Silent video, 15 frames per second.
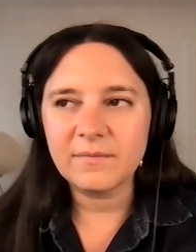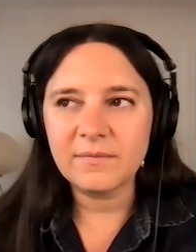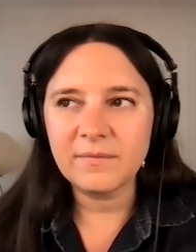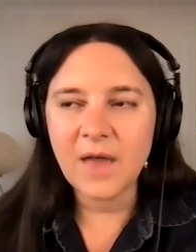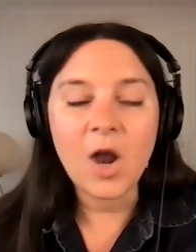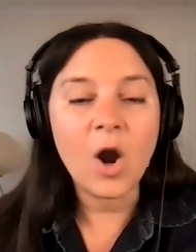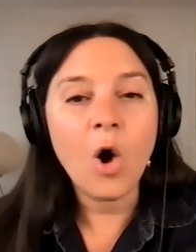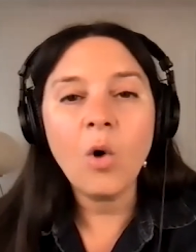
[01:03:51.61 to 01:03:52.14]

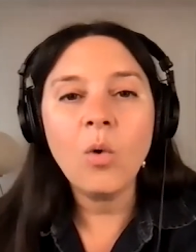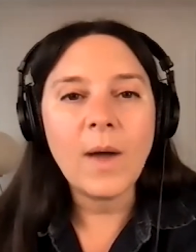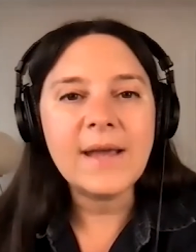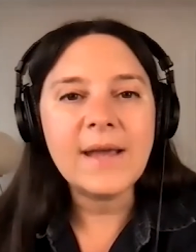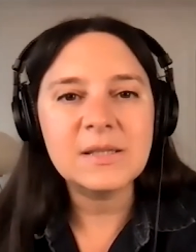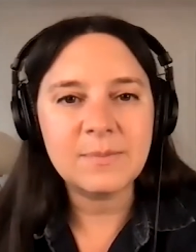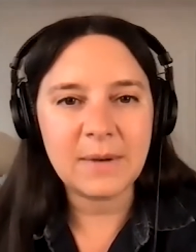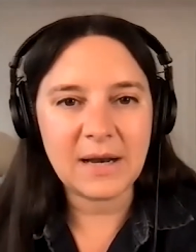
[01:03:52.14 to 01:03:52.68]
not
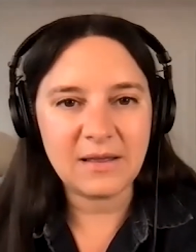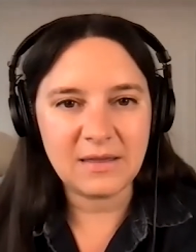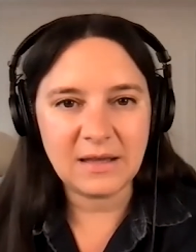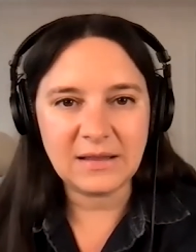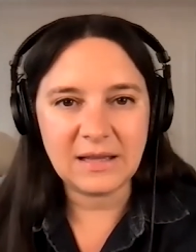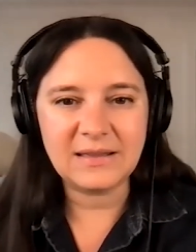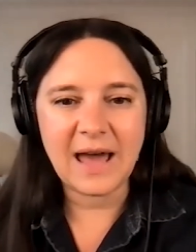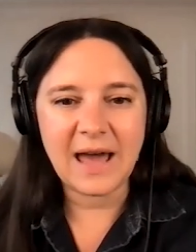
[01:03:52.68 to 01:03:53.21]
always, but I think
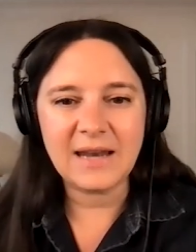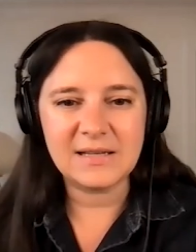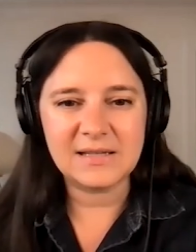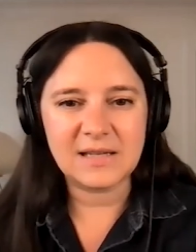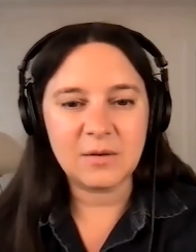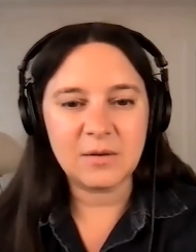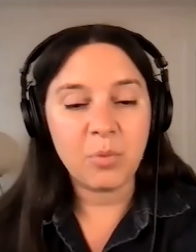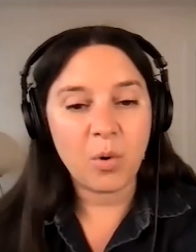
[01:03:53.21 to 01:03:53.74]
that that is
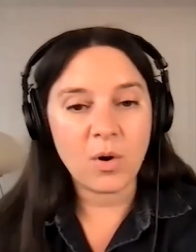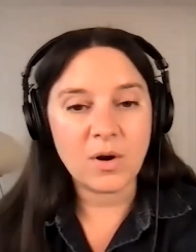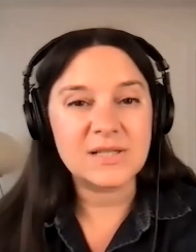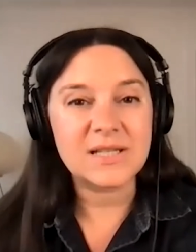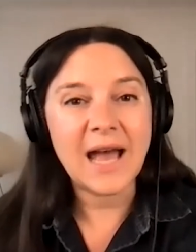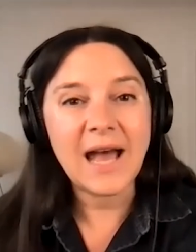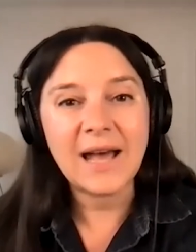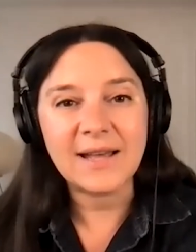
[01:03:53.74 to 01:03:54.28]
an
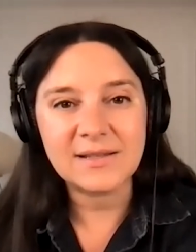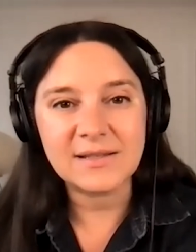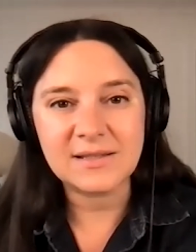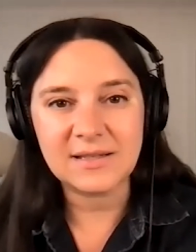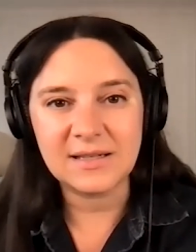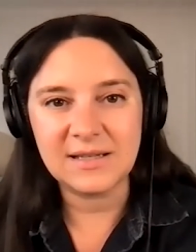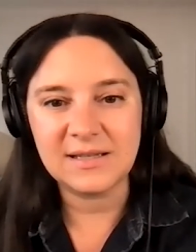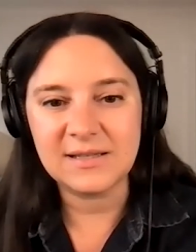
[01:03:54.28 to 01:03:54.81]
important
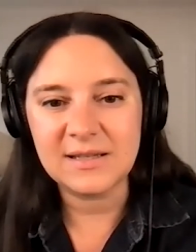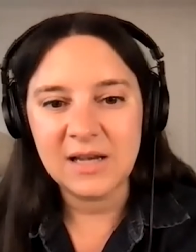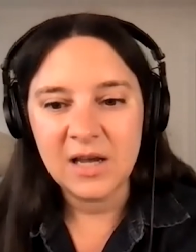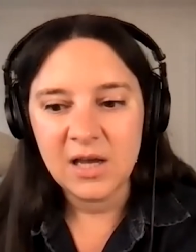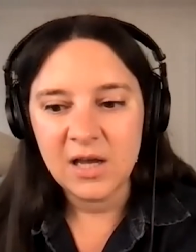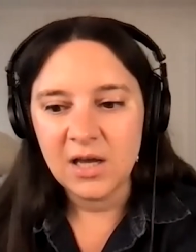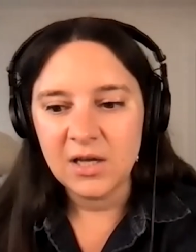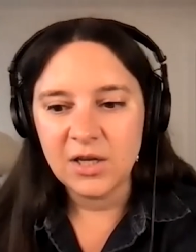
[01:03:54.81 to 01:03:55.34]
test is
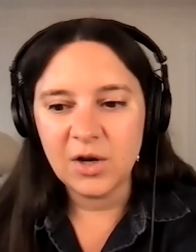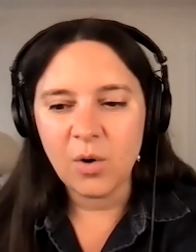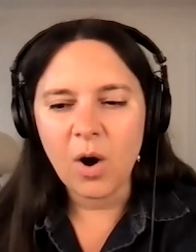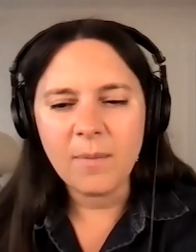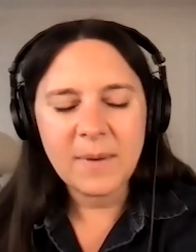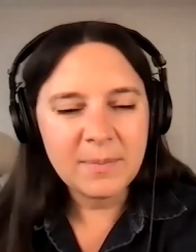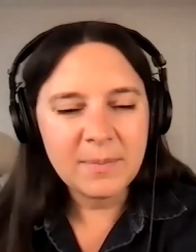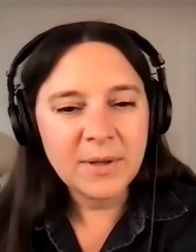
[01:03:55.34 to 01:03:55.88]
you know,
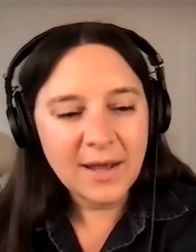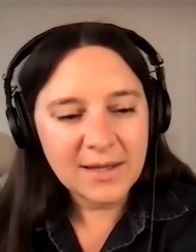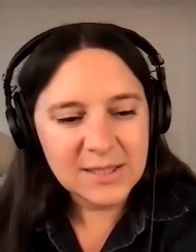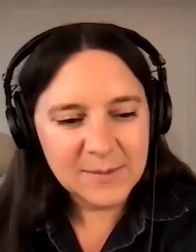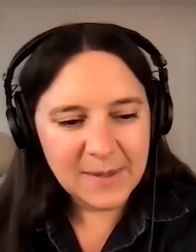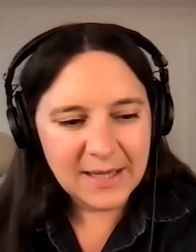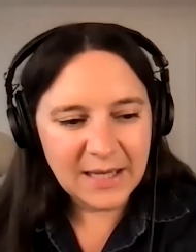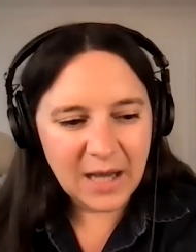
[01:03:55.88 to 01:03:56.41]
are people not
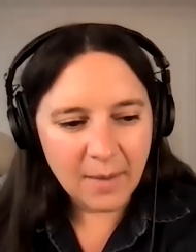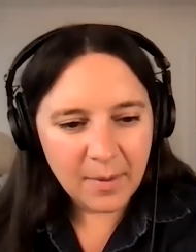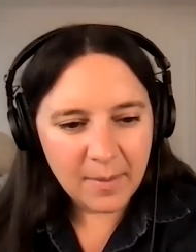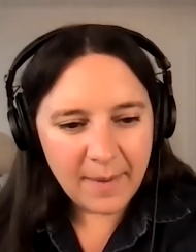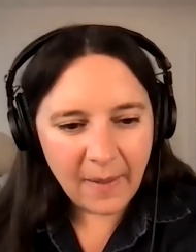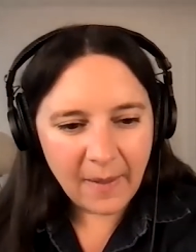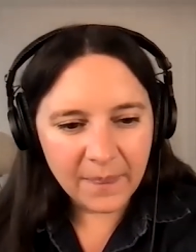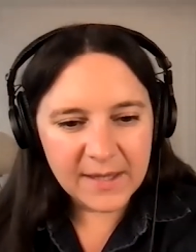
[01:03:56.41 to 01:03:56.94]
speaking up
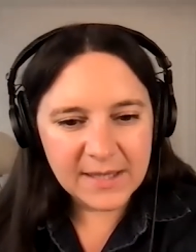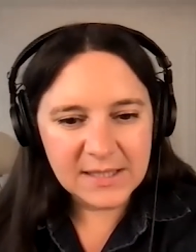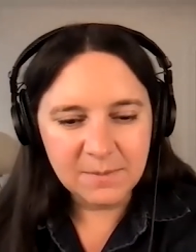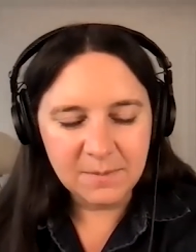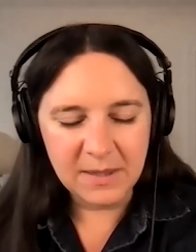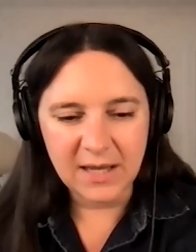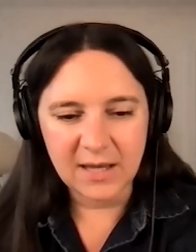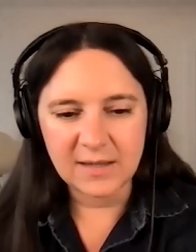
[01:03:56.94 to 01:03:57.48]
about this
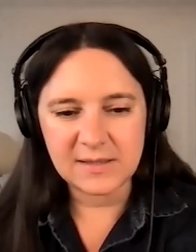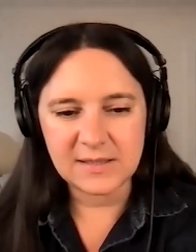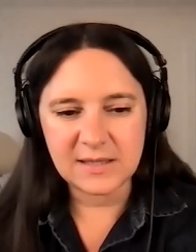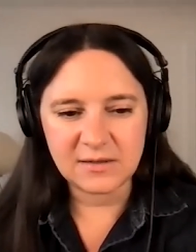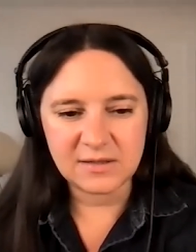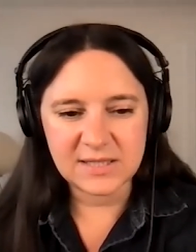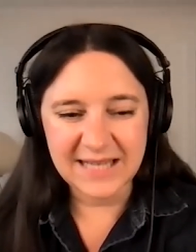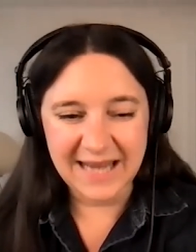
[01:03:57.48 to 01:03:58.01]
because
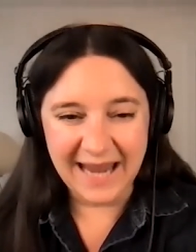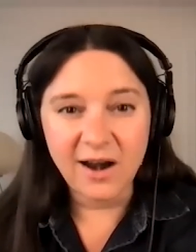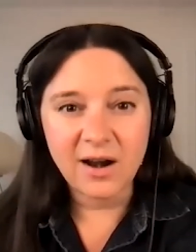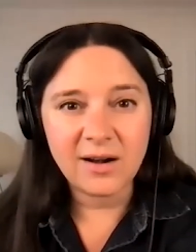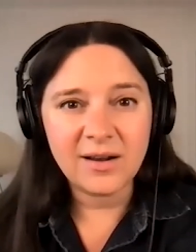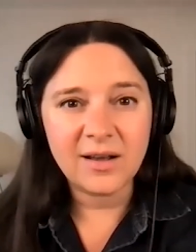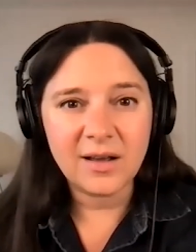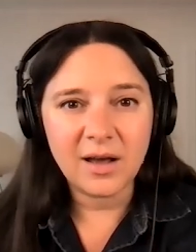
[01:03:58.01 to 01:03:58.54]
they're
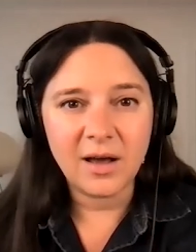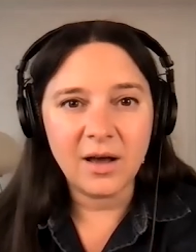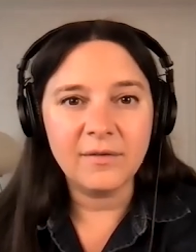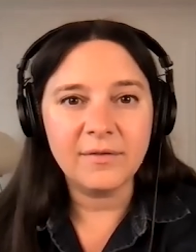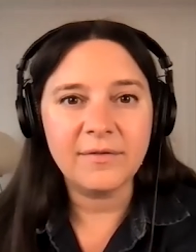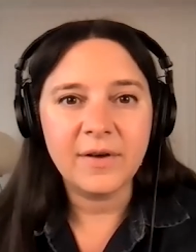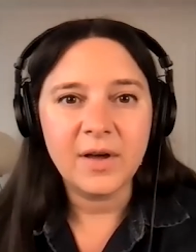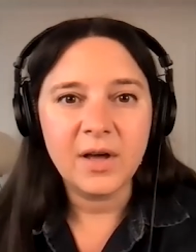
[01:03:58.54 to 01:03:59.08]
scared
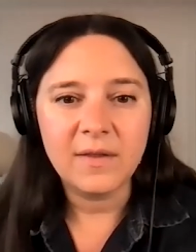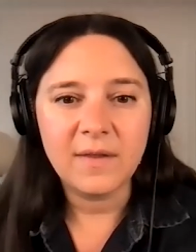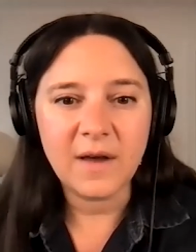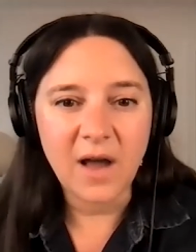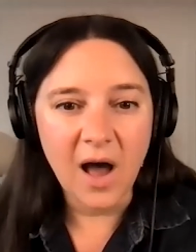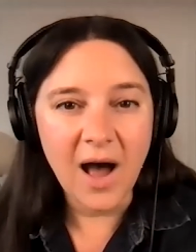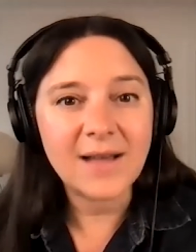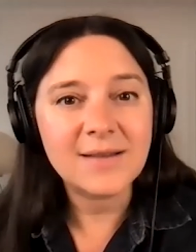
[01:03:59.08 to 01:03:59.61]
of the
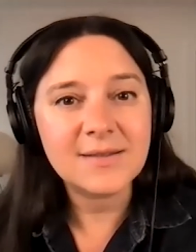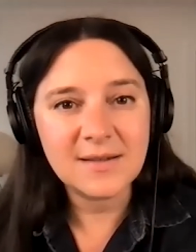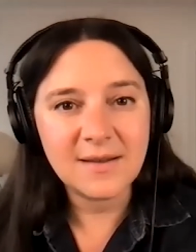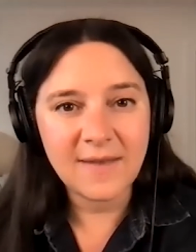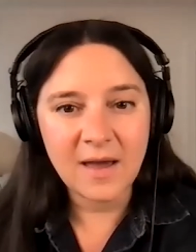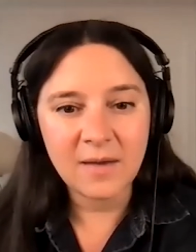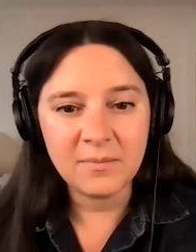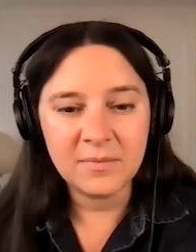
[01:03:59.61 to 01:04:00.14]
cost
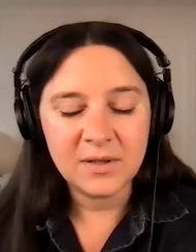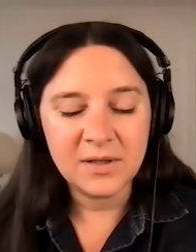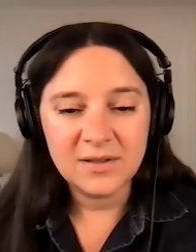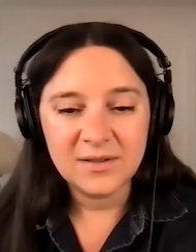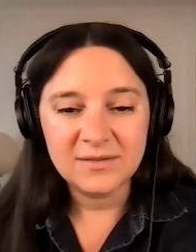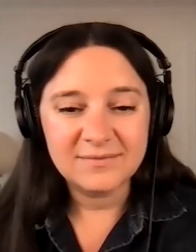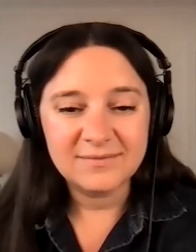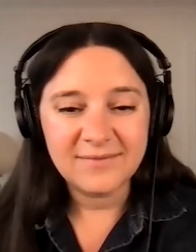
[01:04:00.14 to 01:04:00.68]
to them
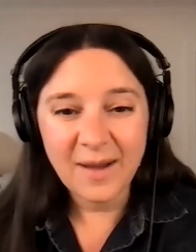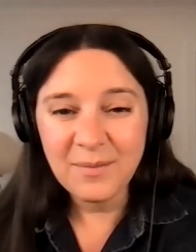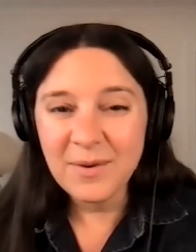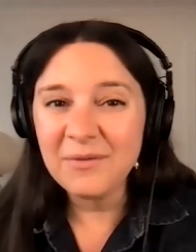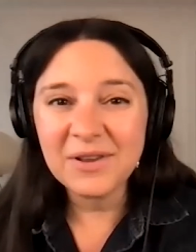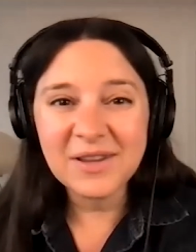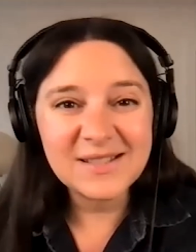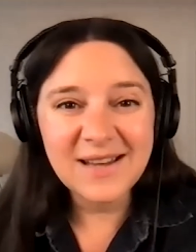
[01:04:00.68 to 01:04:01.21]
I'm
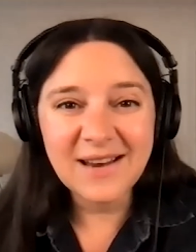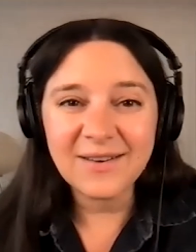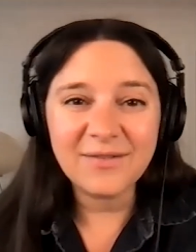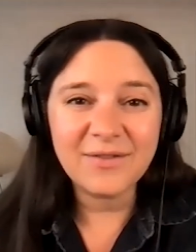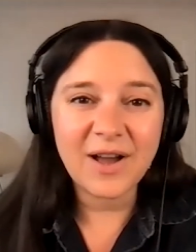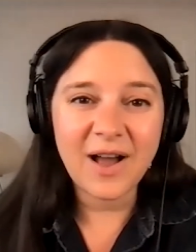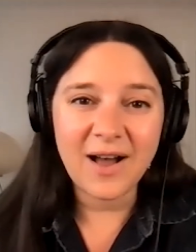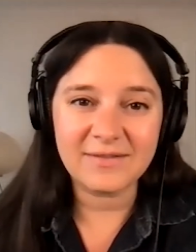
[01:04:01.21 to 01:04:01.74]
not really scared
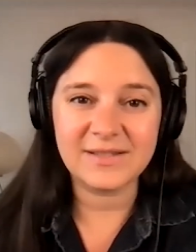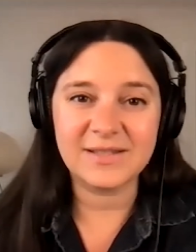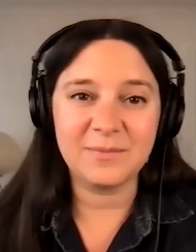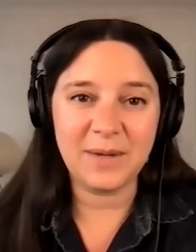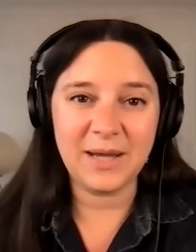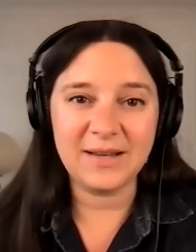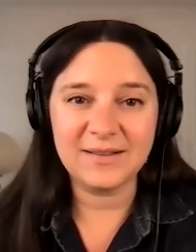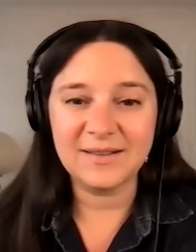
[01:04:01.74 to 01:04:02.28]
of the cost to
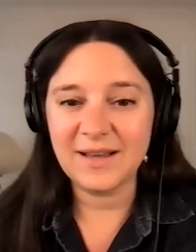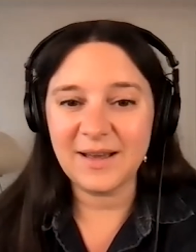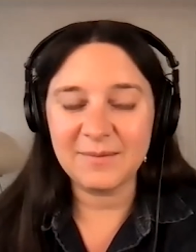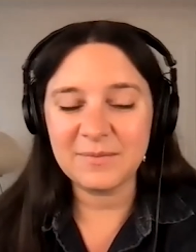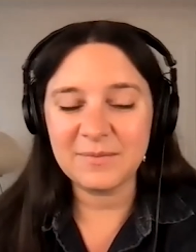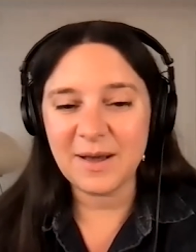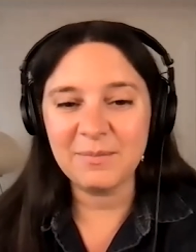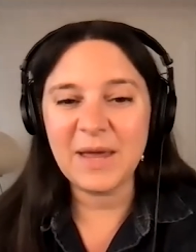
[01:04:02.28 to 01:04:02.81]
me.
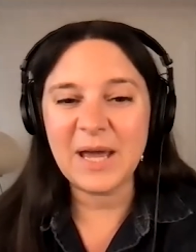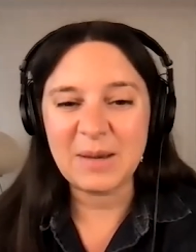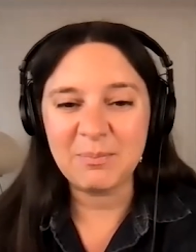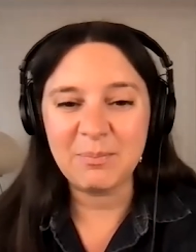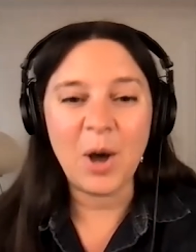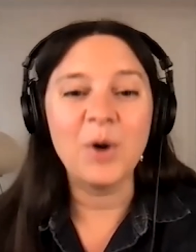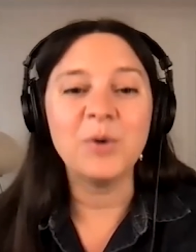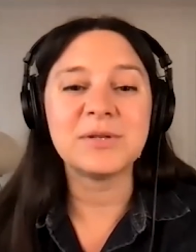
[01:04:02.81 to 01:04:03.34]
I'm, I'm
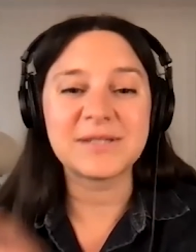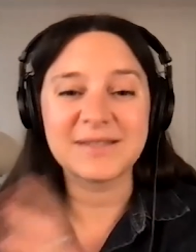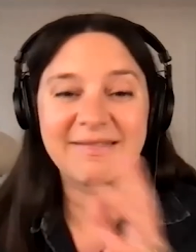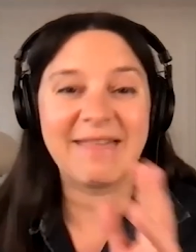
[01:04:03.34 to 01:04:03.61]
like post